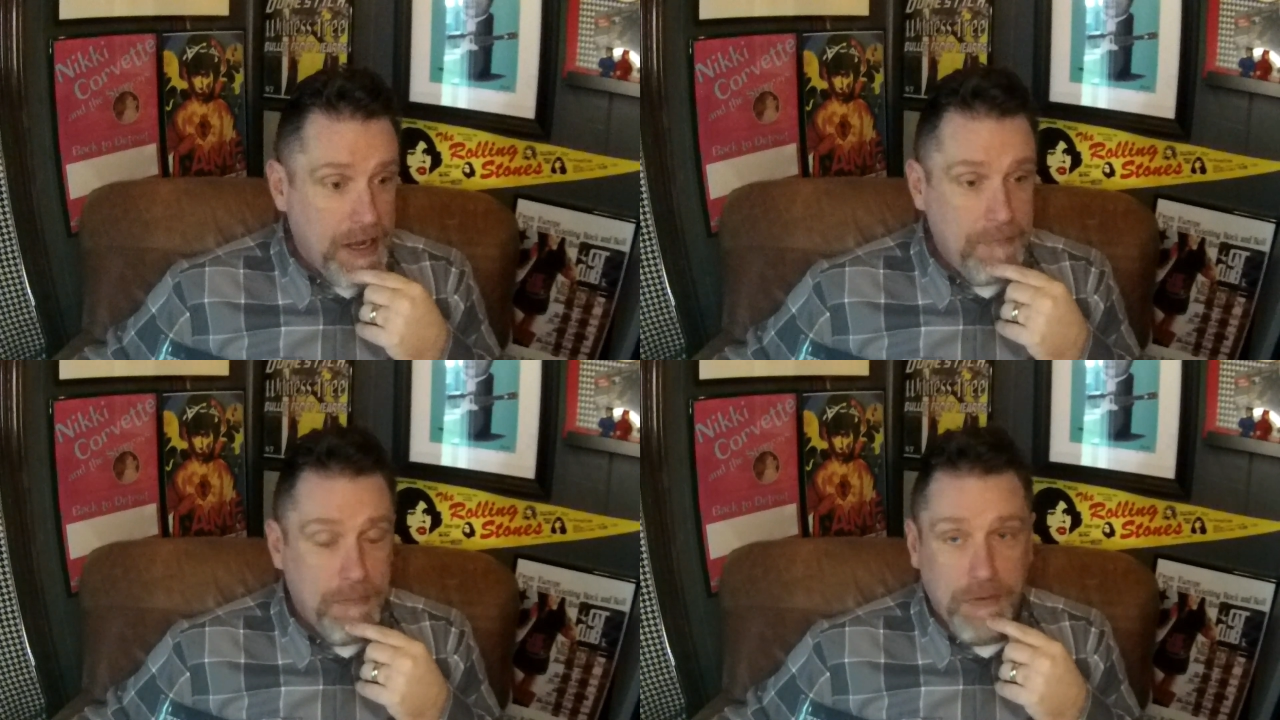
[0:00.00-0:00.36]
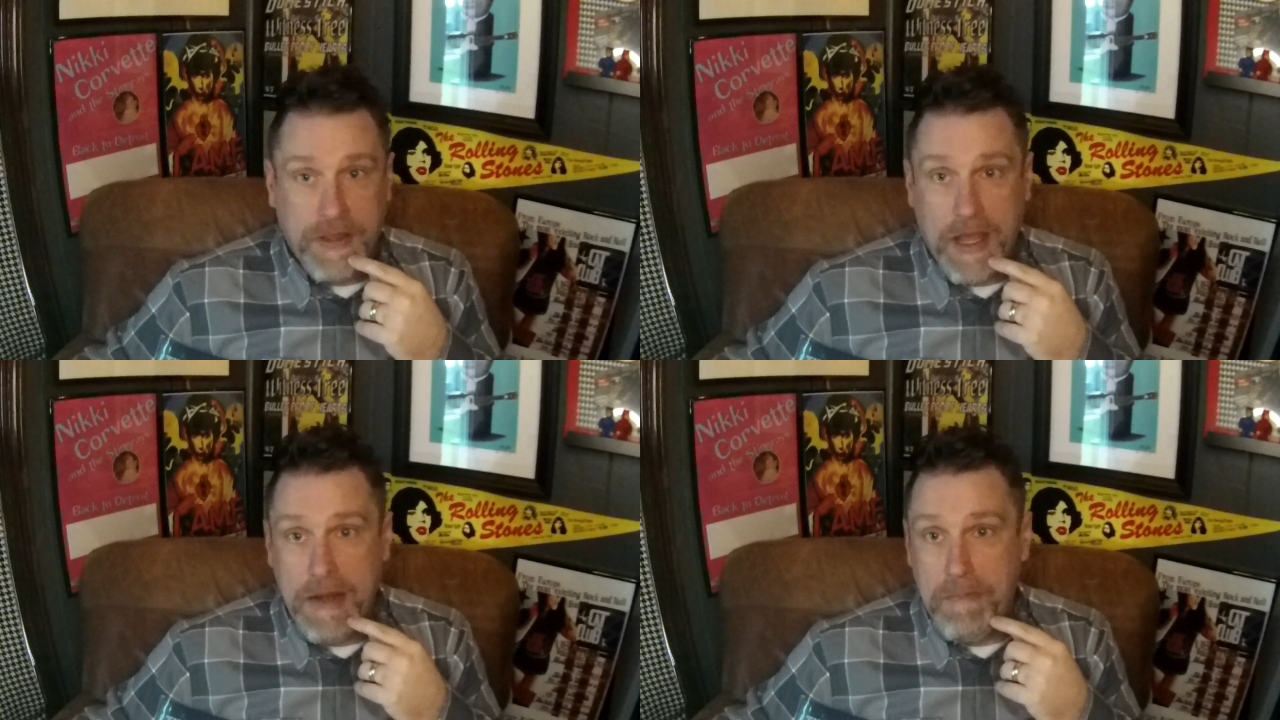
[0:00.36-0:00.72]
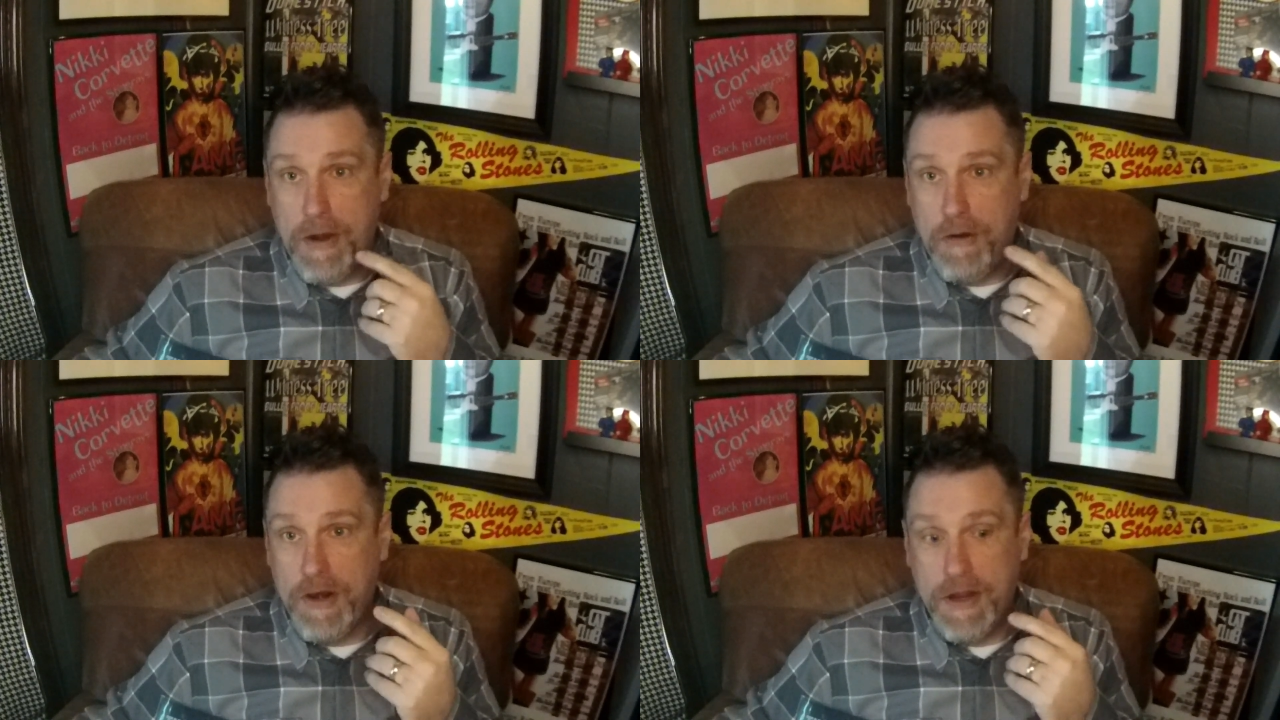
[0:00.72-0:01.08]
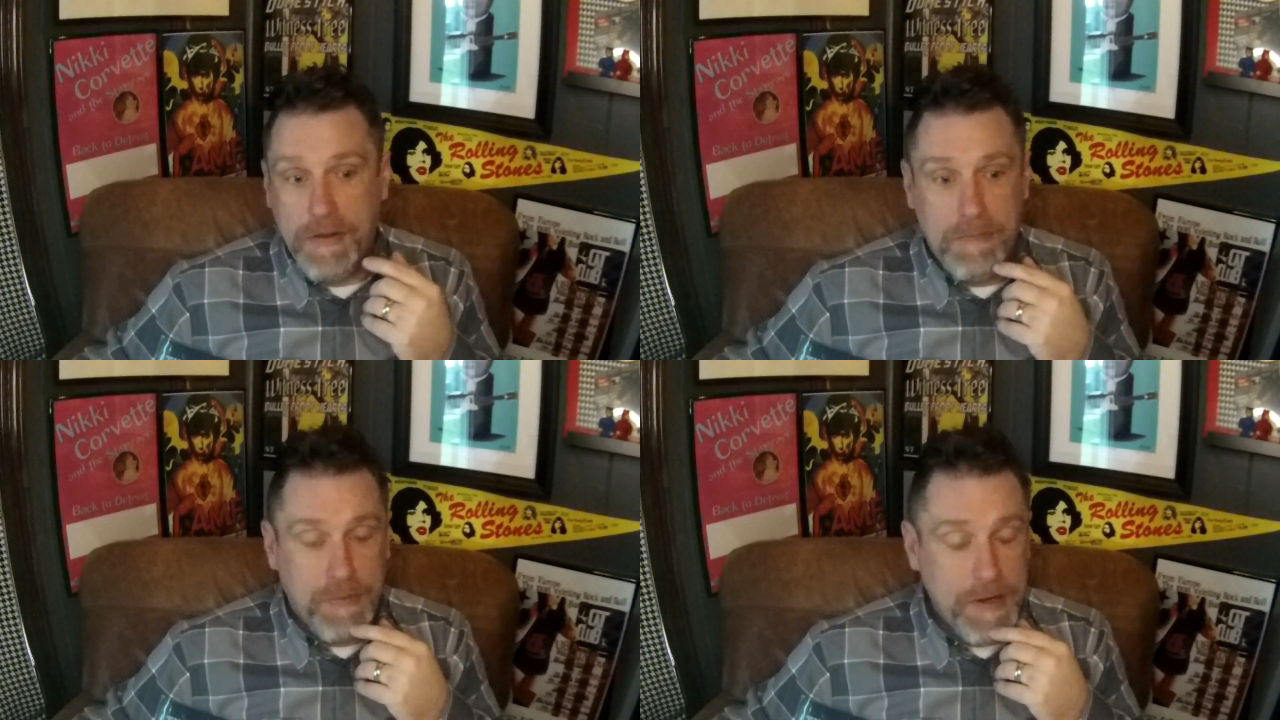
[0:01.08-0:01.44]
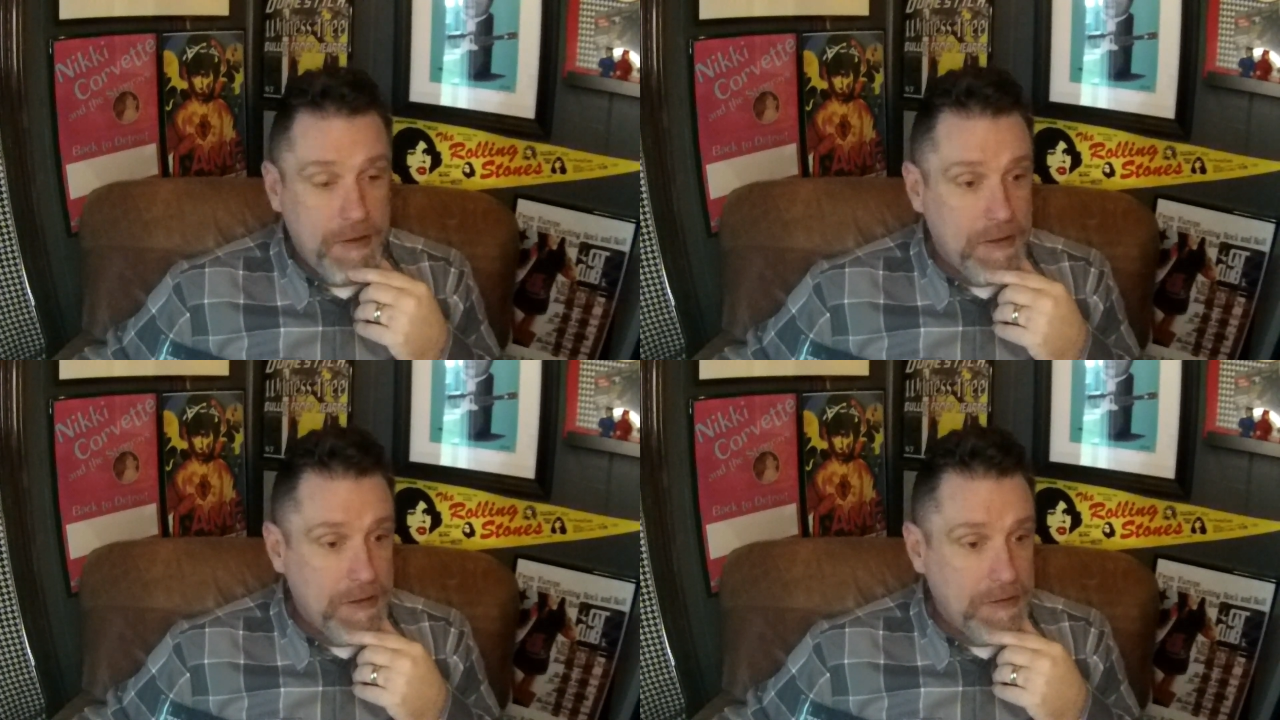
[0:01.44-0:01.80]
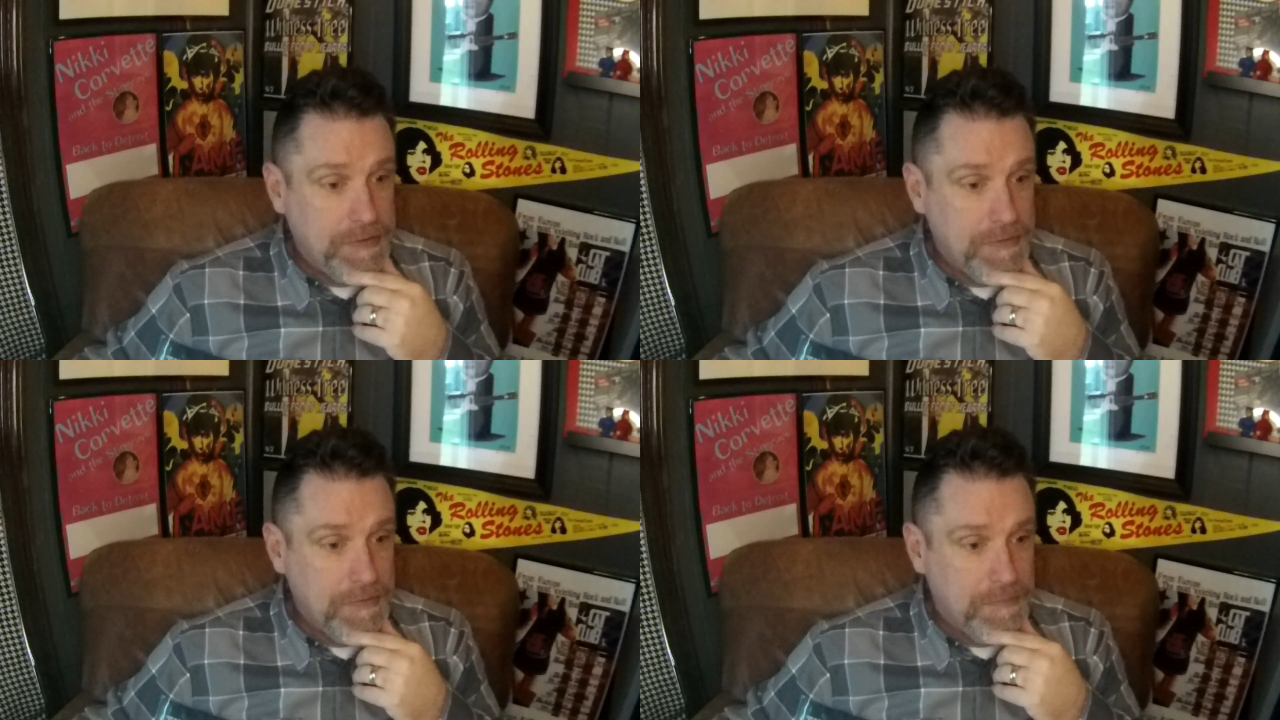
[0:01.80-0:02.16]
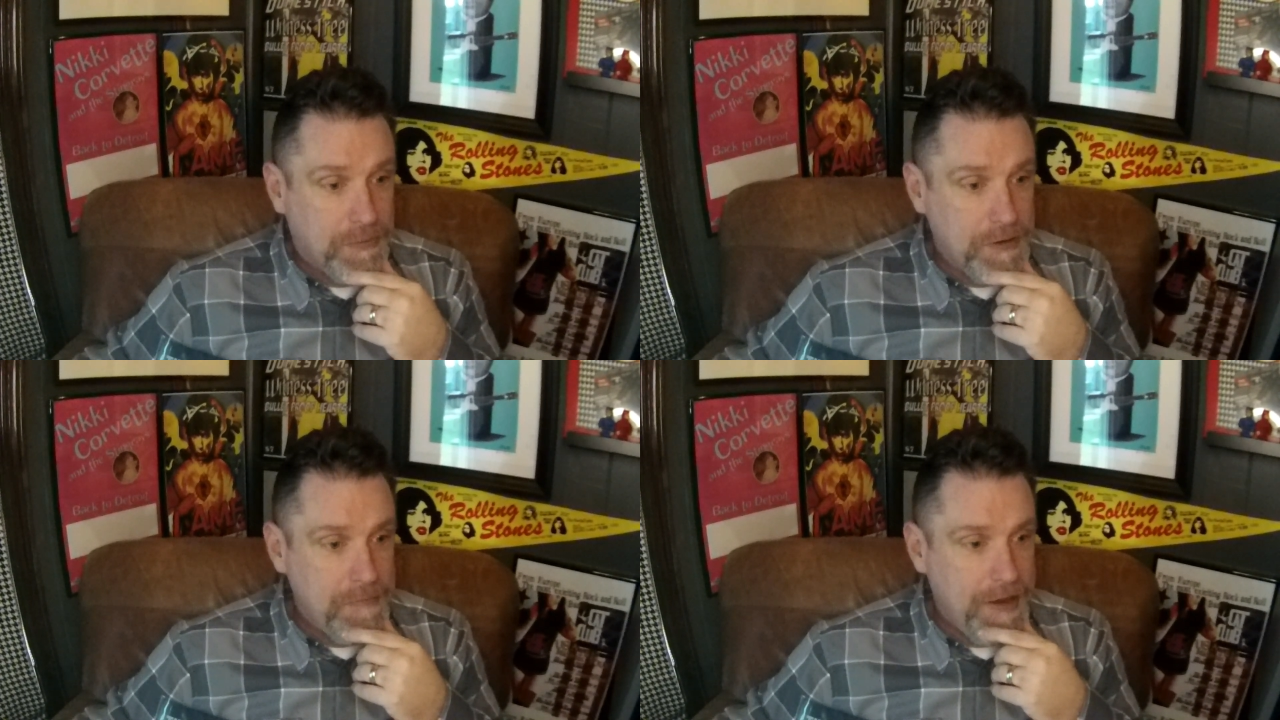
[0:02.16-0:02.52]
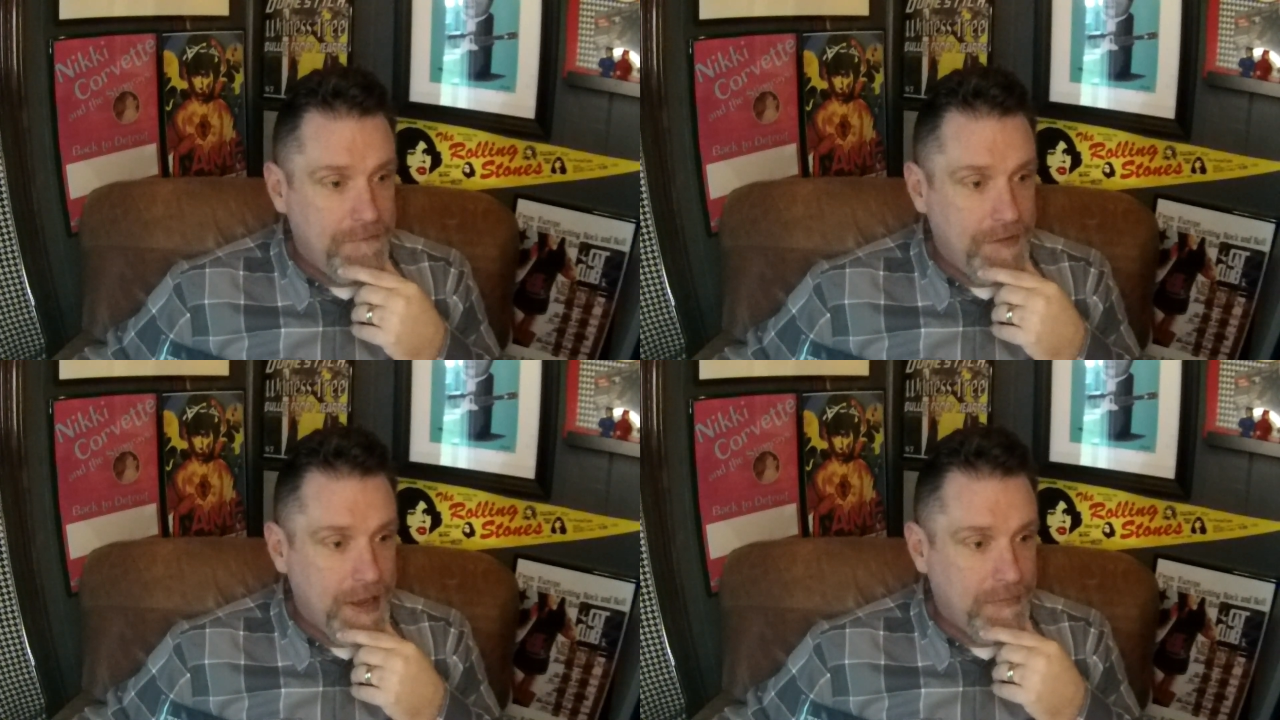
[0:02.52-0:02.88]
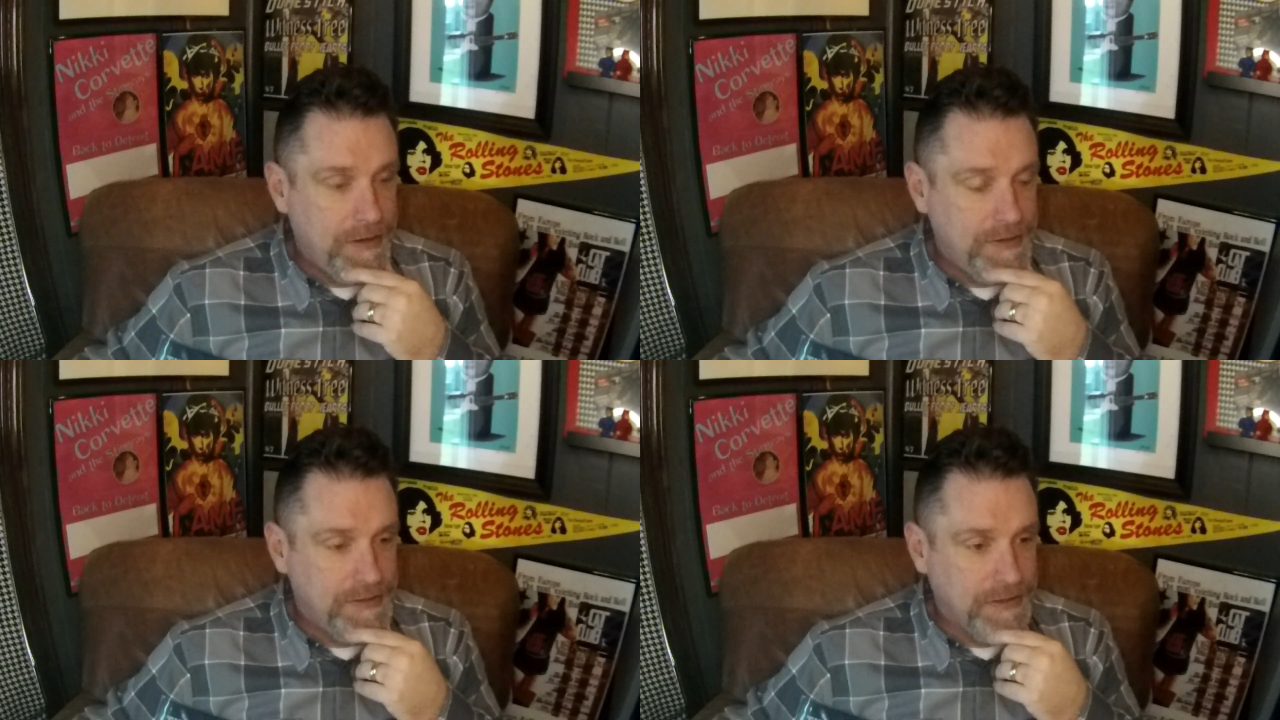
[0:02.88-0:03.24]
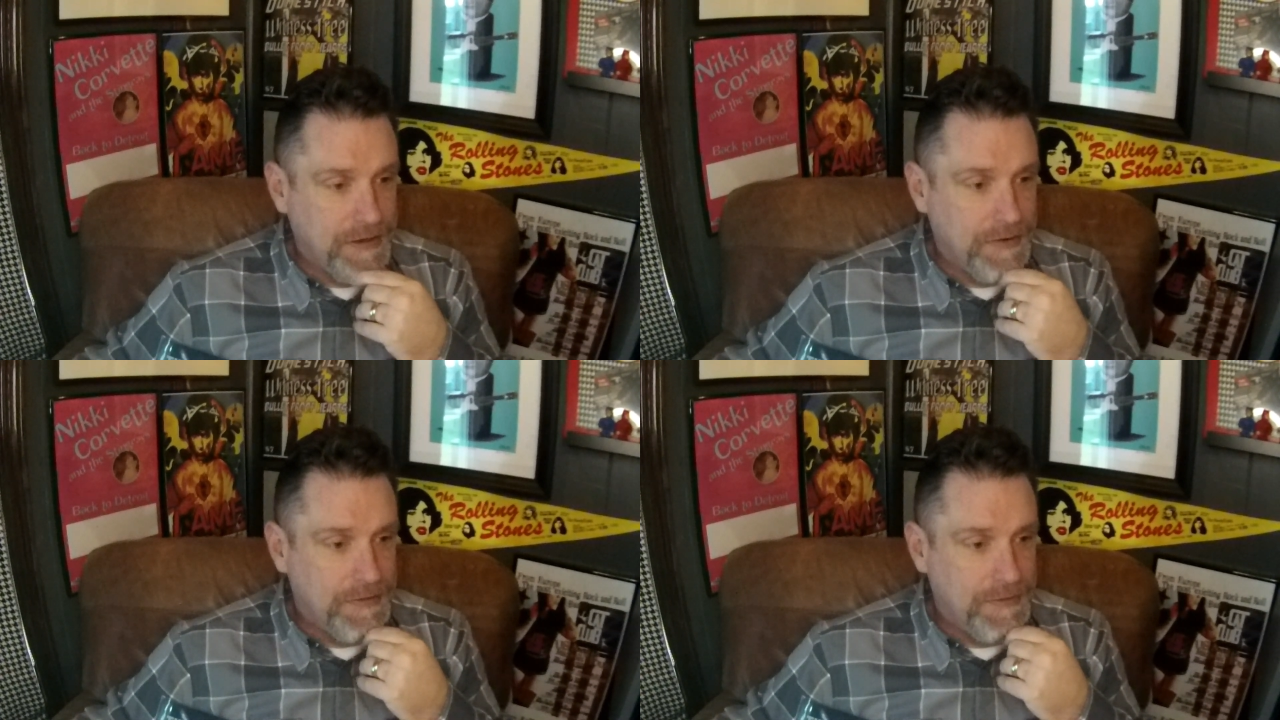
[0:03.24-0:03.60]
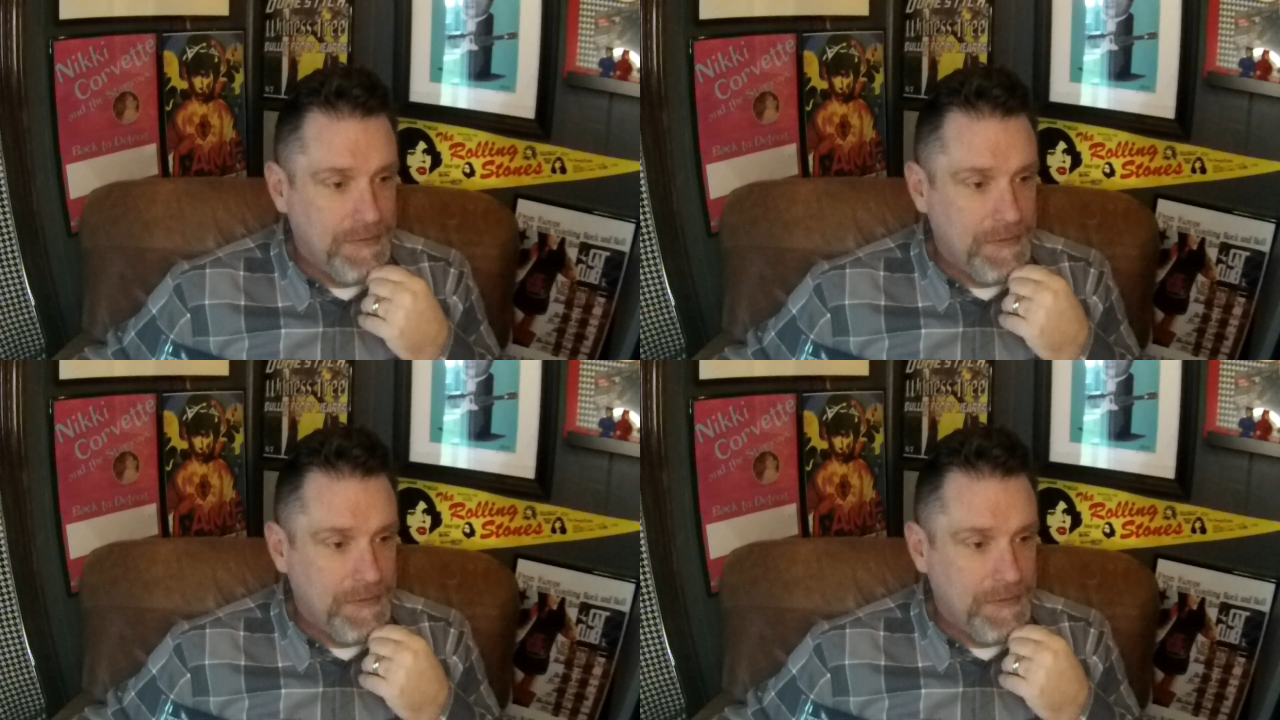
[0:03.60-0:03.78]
I both kind of married it pre, into pre-made families, you know,